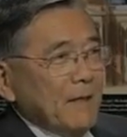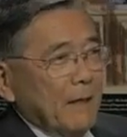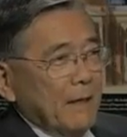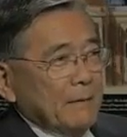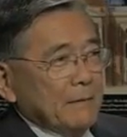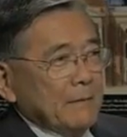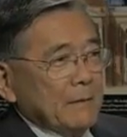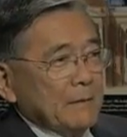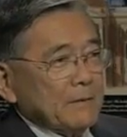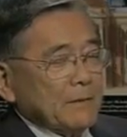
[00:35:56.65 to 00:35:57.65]

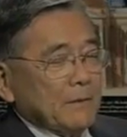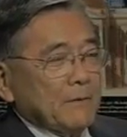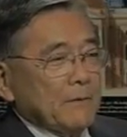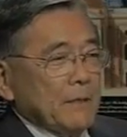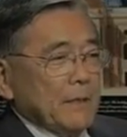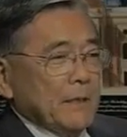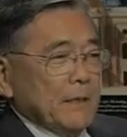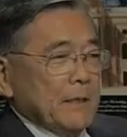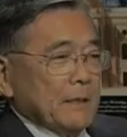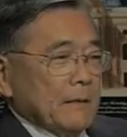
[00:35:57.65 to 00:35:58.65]
and so
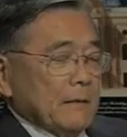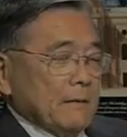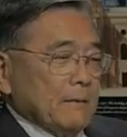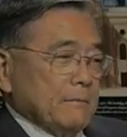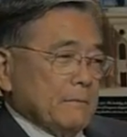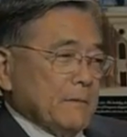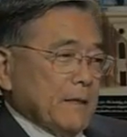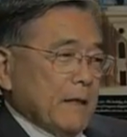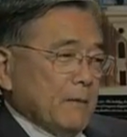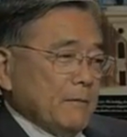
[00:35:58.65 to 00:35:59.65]

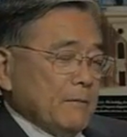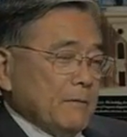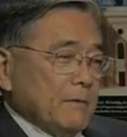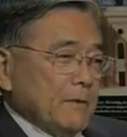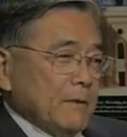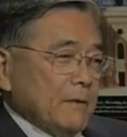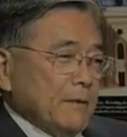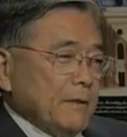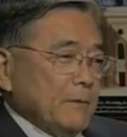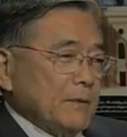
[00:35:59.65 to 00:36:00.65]
that
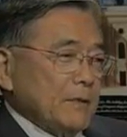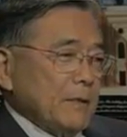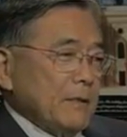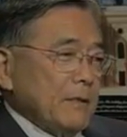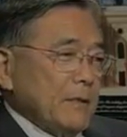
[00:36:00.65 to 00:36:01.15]
it was a